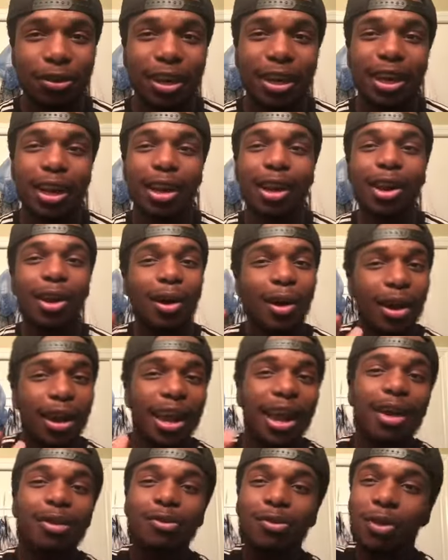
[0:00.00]
The long
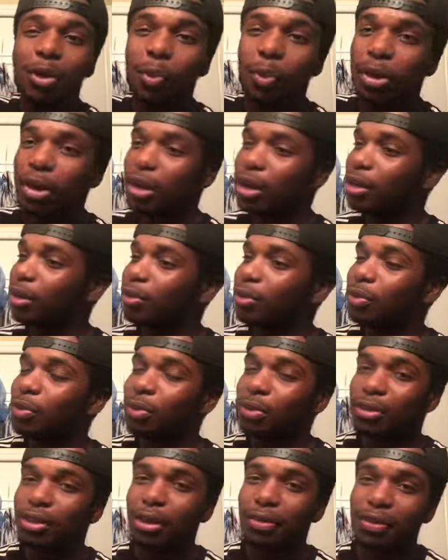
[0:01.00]
envelope with the little two
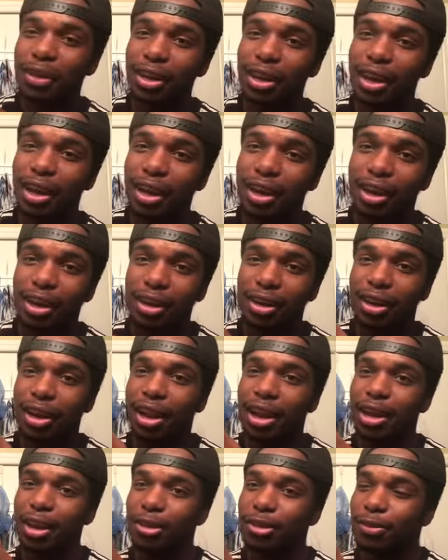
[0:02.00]
stuff like that,
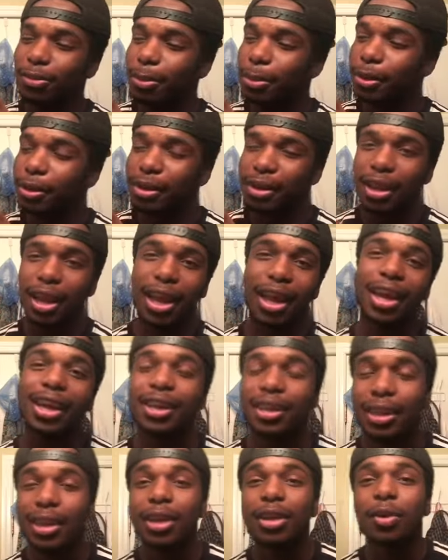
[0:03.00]
and it's stripped there.
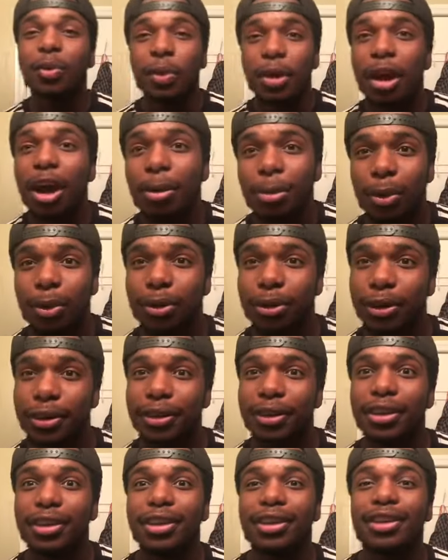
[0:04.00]
We come out
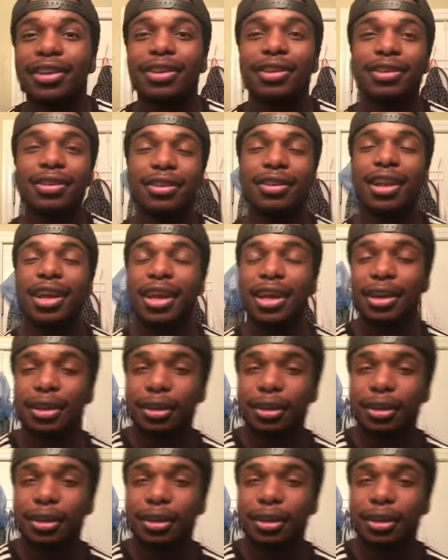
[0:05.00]
and she's like,